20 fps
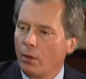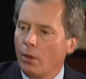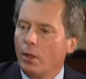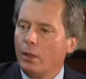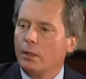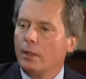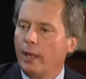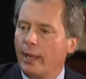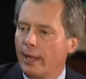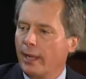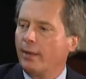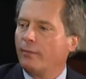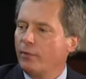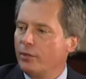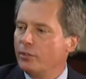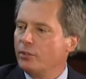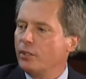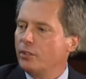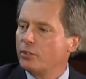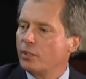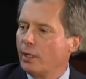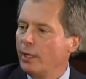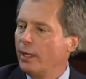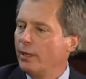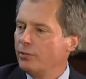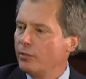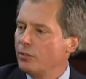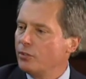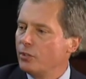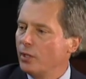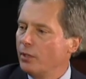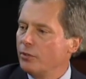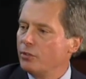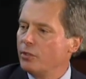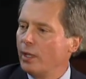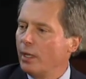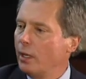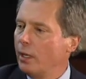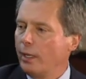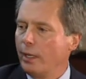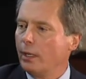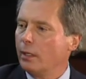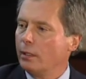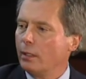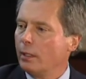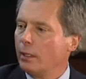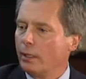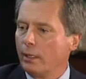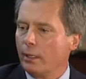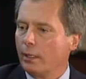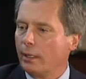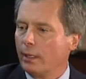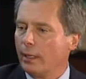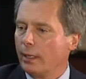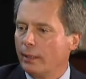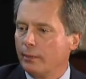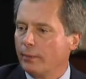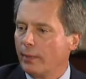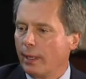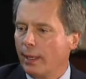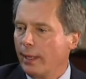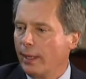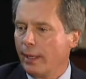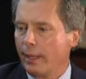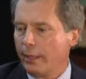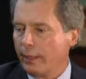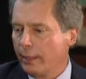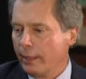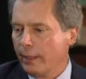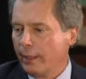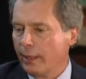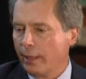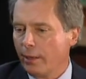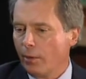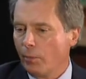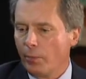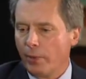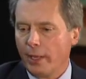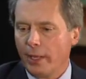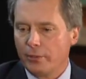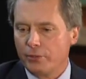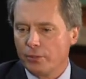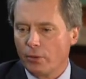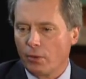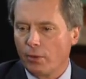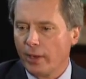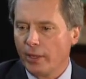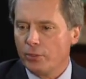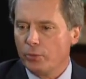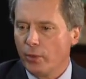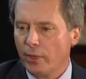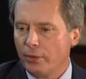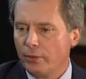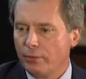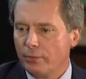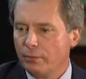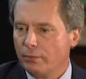On average, these kids at Sunset High in El Paso graduate